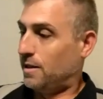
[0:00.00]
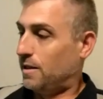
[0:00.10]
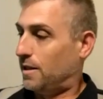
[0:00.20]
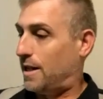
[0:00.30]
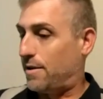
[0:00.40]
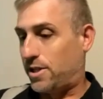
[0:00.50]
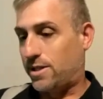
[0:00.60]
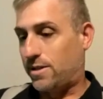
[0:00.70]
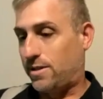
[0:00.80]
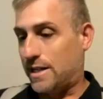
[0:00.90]
that was
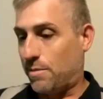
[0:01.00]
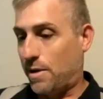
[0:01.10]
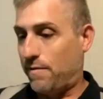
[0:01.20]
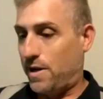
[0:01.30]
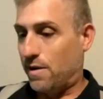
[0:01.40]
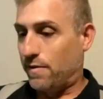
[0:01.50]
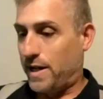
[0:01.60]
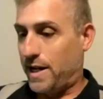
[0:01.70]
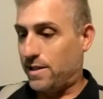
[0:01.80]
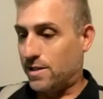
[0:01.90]
just that's my video for
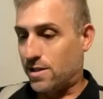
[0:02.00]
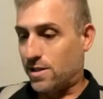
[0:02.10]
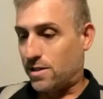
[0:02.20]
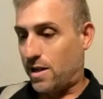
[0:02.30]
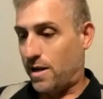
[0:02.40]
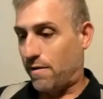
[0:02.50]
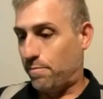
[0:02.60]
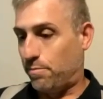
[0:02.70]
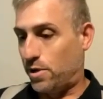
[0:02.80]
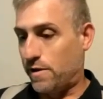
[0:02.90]
today. Just a uh,
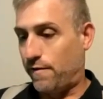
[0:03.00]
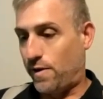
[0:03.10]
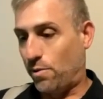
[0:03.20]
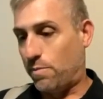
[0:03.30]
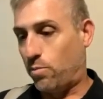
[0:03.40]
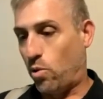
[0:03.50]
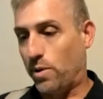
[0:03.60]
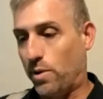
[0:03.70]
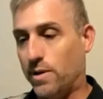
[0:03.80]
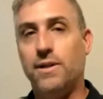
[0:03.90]
brief field
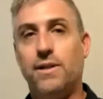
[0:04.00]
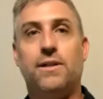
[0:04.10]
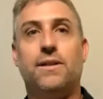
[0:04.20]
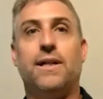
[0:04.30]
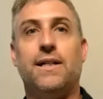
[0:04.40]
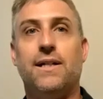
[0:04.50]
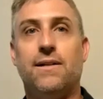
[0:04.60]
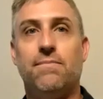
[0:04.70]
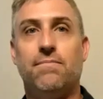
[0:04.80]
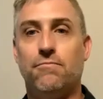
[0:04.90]
report. I get
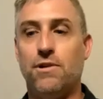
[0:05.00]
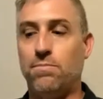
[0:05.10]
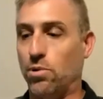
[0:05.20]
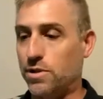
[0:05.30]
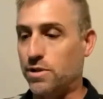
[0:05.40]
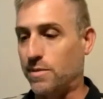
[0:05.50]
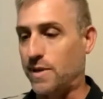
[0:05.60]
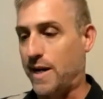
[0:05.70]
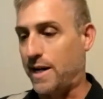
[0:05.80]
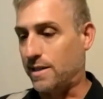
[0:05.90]
reports from
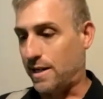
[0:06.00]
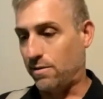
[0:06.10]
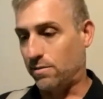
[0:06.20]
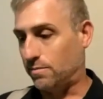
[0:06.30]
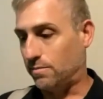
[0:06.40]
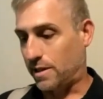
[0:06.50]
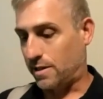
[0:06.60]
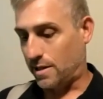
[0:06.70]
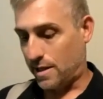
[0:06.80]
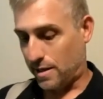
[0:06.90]
guys. I don't like I said. Uh,